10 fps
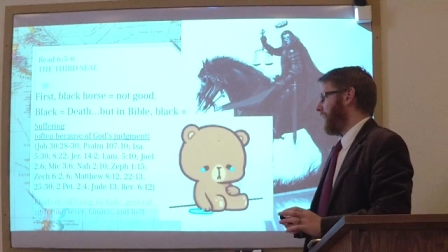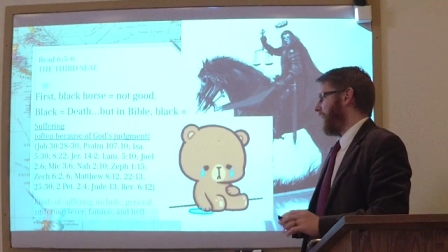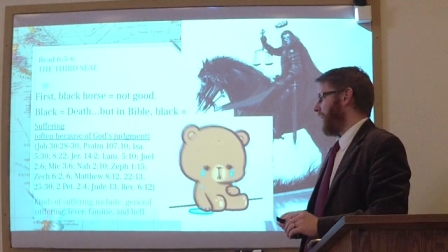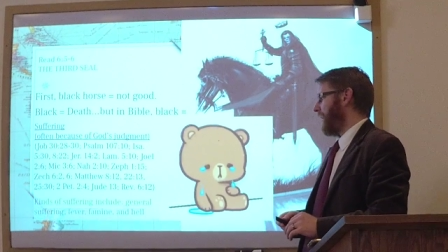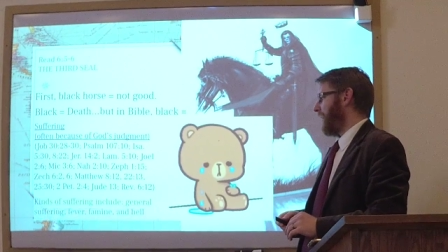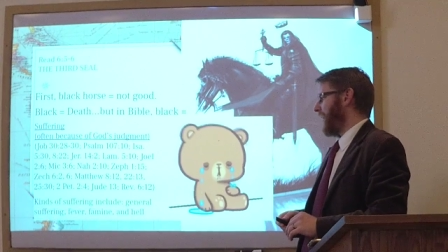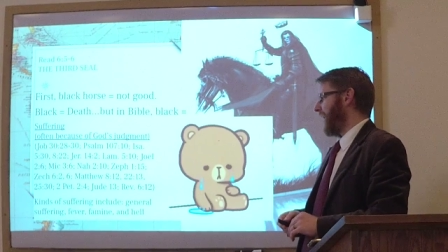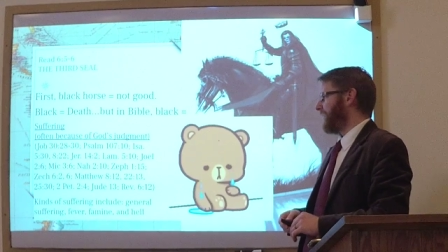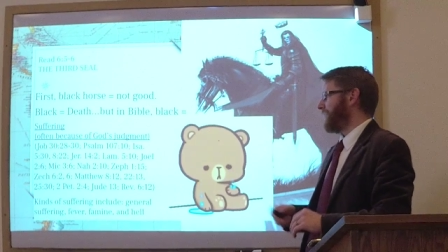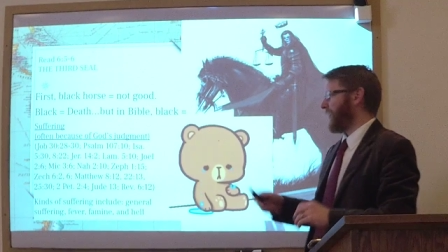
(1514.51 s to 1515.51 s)
Uh,
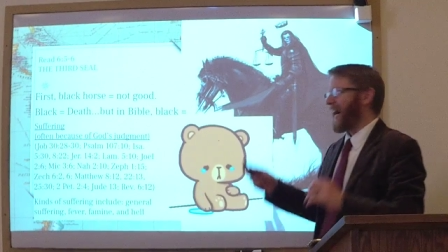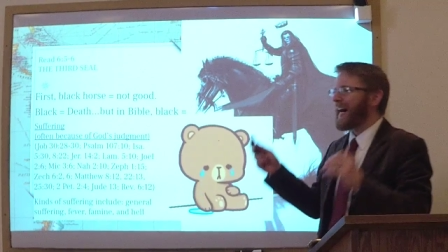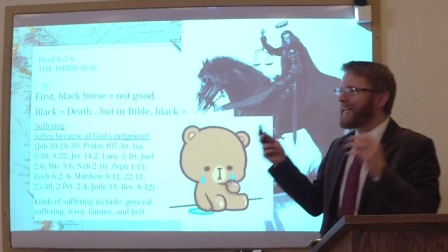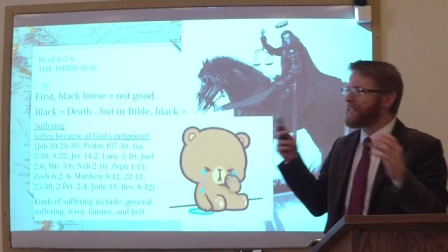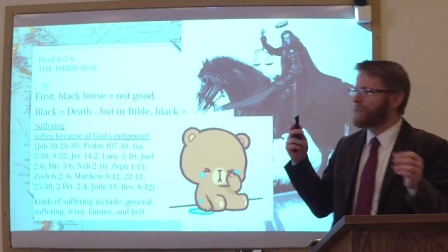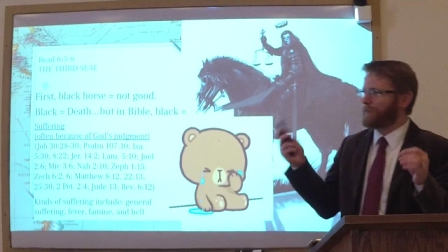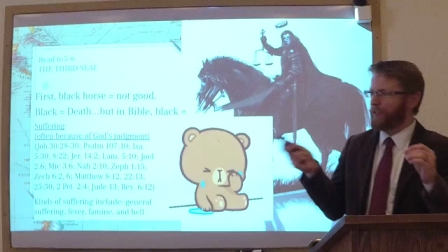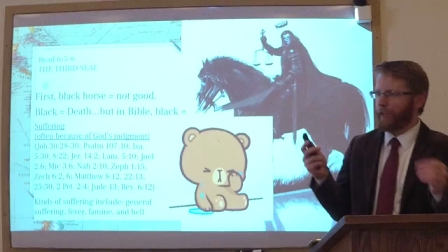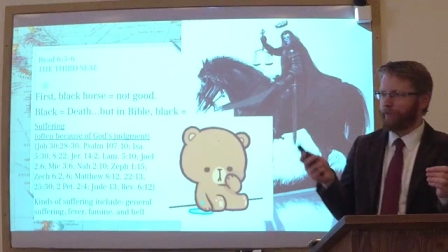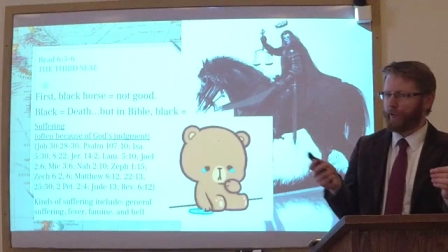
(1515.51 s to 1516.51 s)
and the kinds of
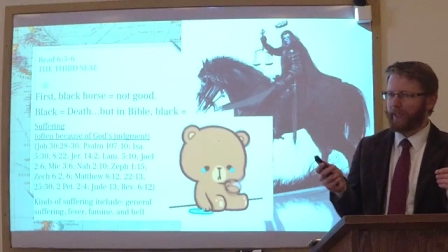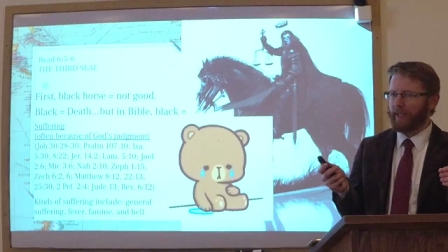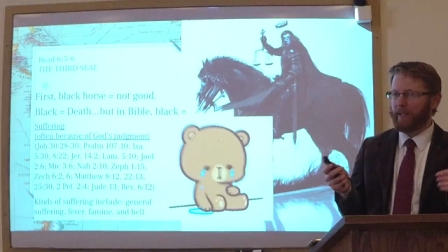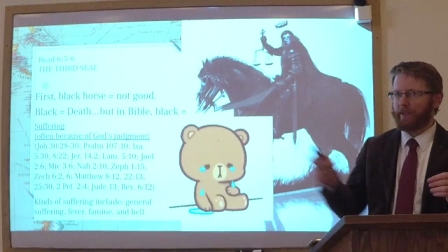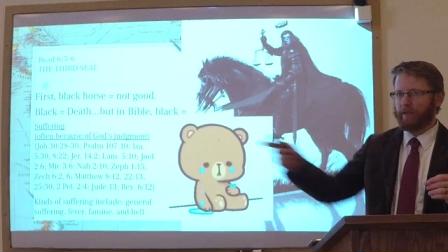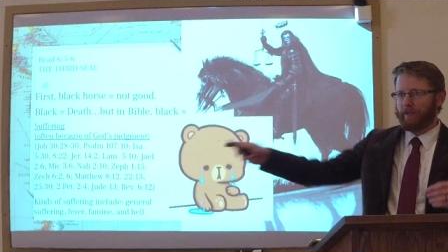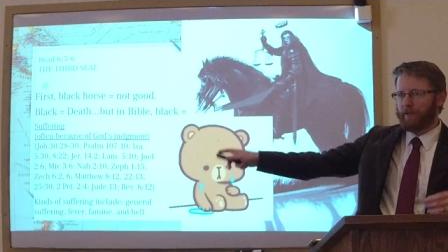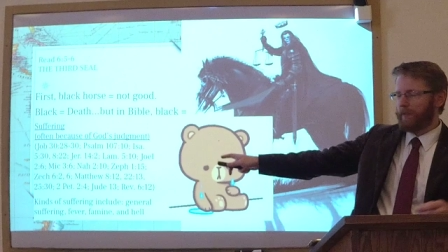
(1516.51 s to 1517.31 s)
suffering that, it's,